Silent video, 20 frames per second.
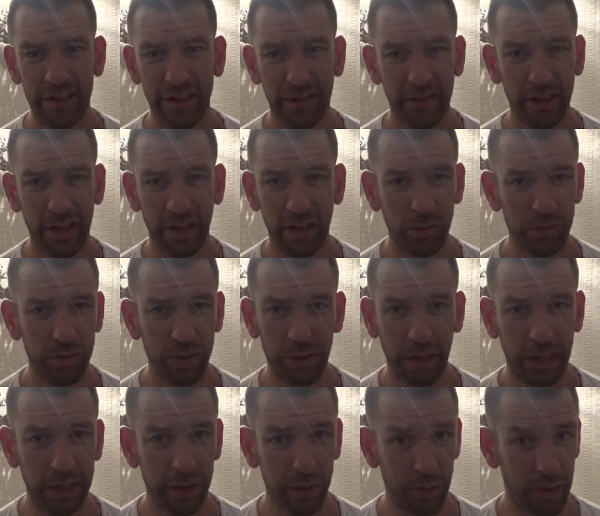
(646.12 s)
think up to
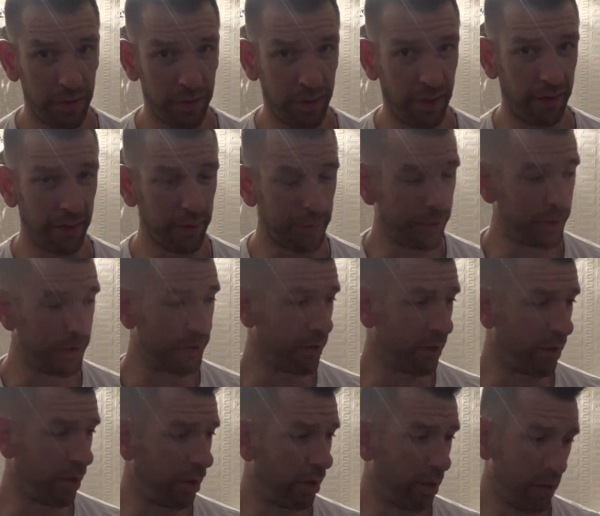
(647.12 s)
like 25 quid,
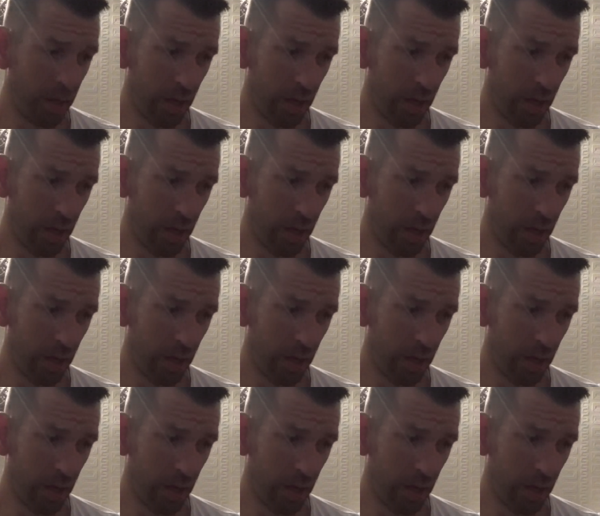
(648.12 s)
so